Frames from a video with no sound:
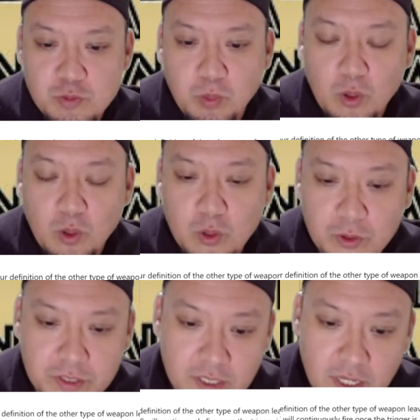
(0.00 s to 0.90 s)

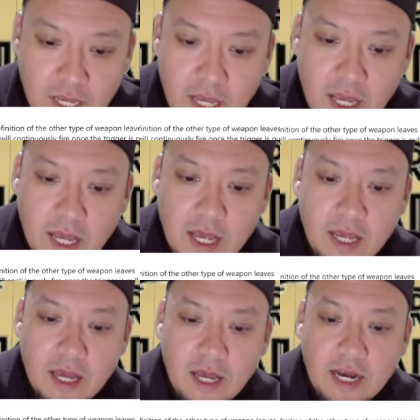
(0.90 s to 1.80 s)
pulled.
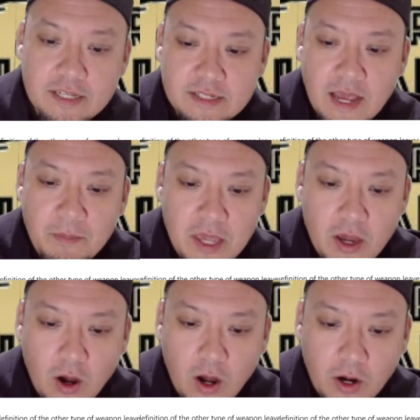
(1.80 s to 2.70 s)
A
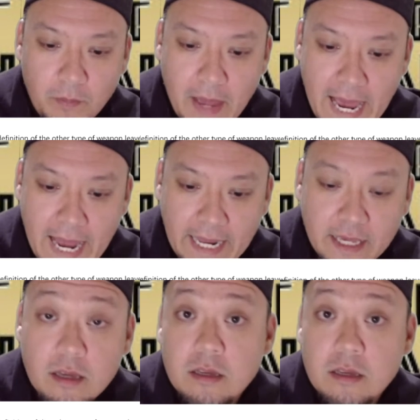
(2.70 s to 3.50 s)
semi-automatic